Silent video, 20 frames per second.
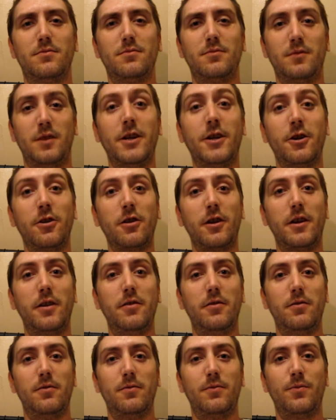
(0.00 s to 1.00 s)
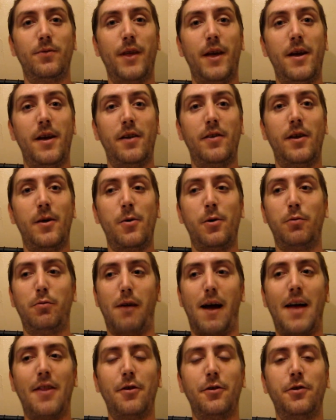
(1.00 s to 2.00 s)
Literally. They would
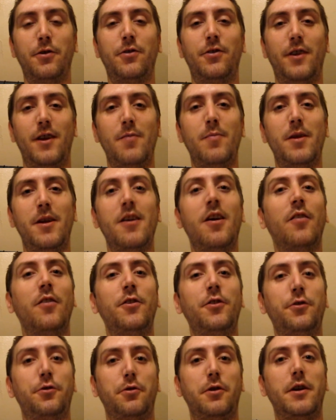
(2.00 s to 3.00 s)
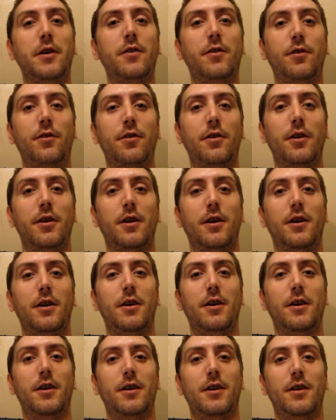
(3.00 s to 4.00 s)
rather see me on the streets
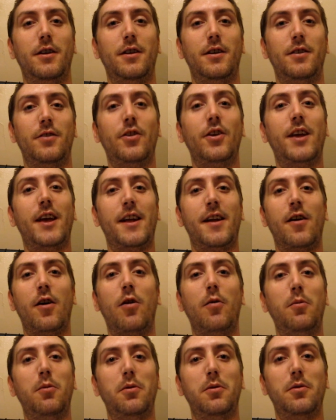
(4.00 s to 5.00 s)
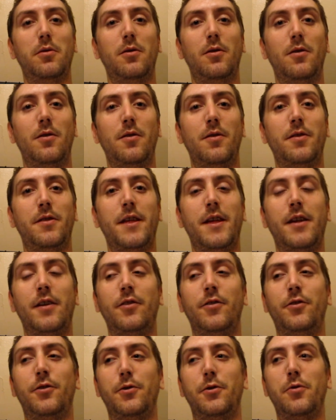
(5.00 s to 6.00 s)
to get help than
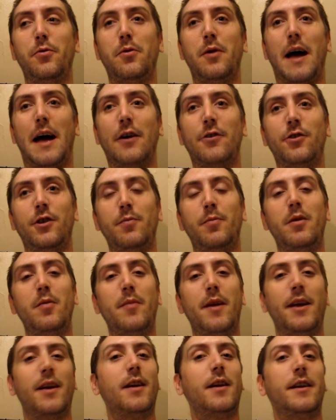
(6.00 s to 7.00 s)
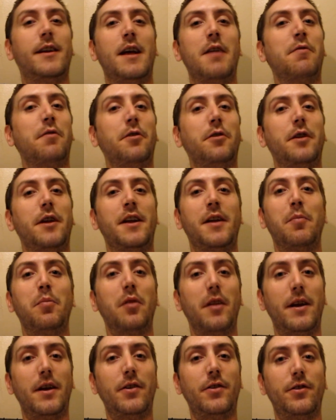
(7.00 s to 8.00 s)
to actually be making an effort in a
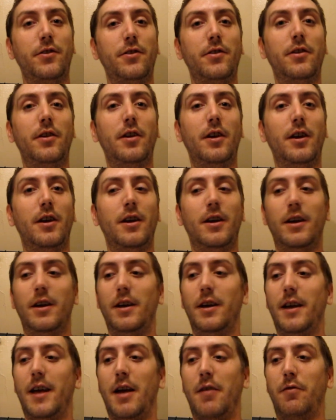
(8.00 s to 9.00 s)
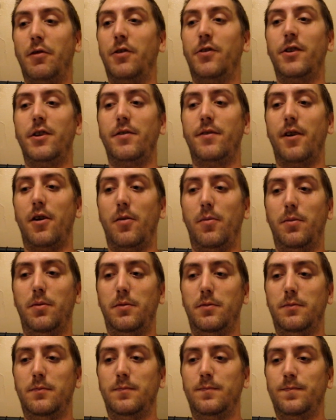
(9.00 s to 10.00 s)
place and receive help.
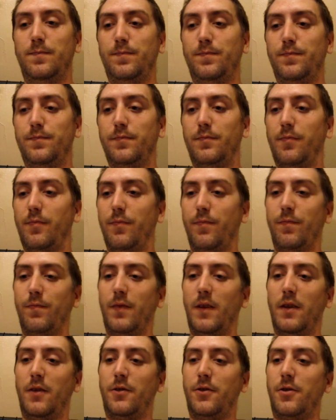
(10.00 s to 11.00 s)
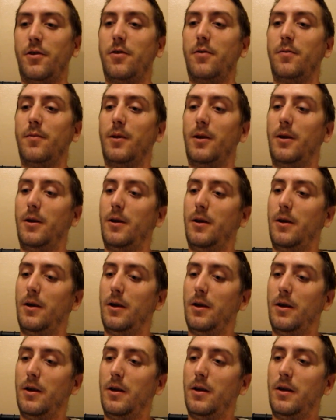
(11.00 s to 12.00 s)
So,
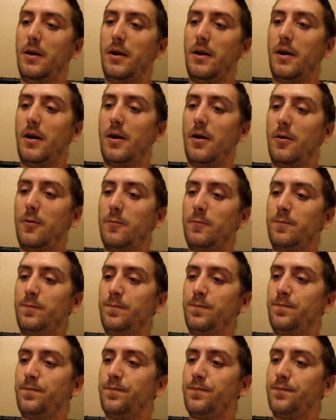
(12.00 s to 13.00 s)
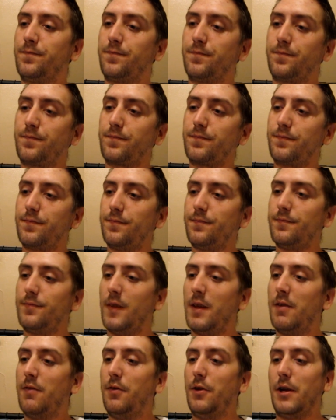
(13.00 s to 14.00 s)

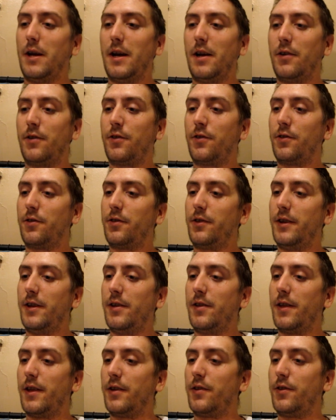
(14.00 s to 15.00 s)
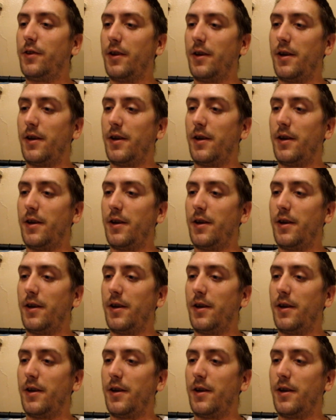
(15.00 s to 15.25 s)
if you guys see that,